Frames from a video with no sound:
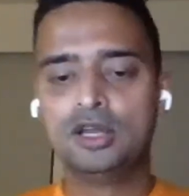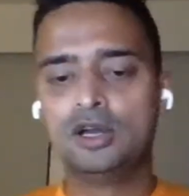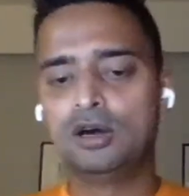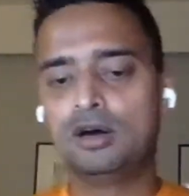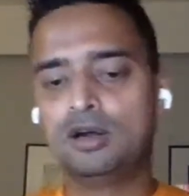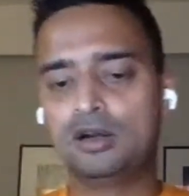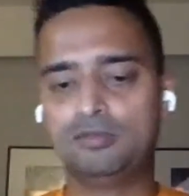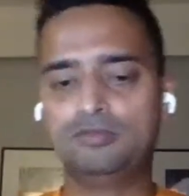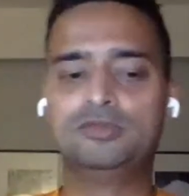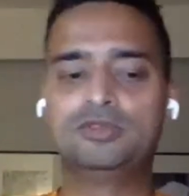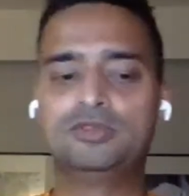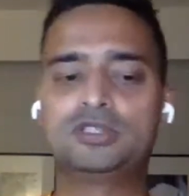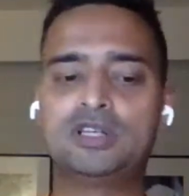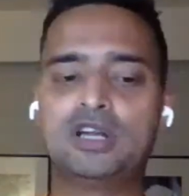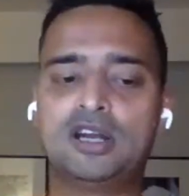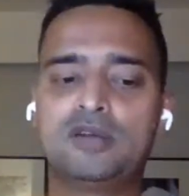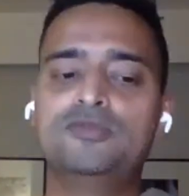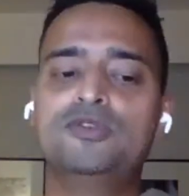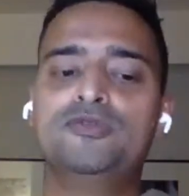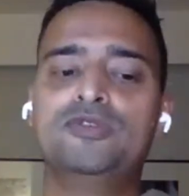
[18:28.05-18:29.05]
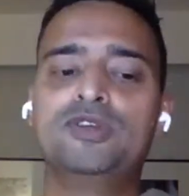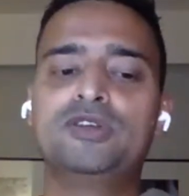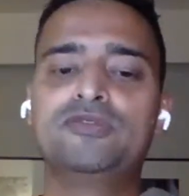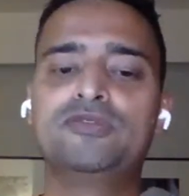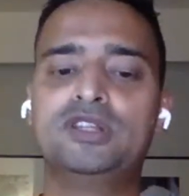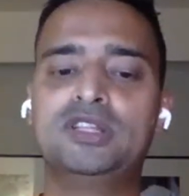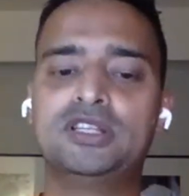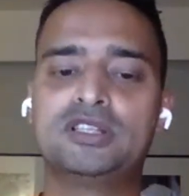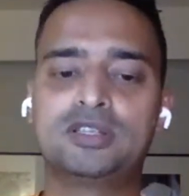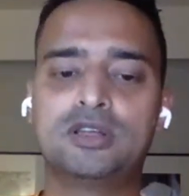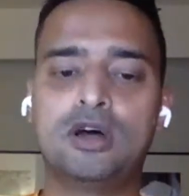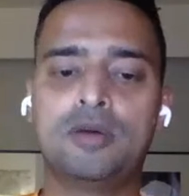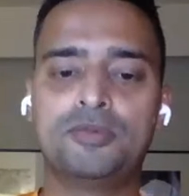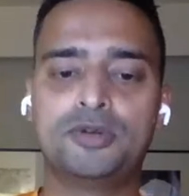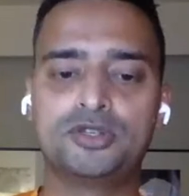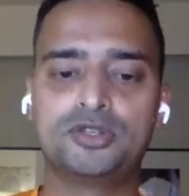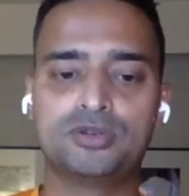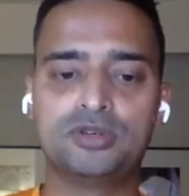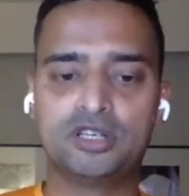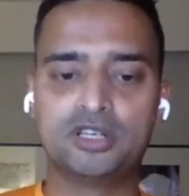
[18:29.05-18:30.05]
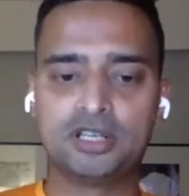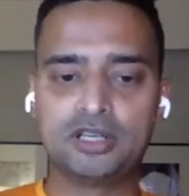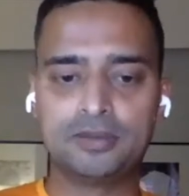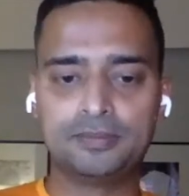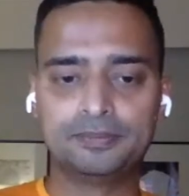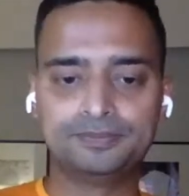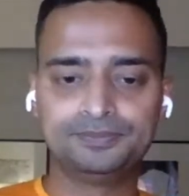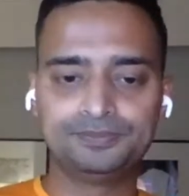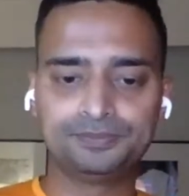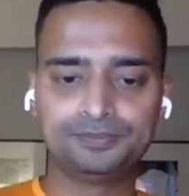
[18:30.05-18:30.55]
or start moving with this opportunity.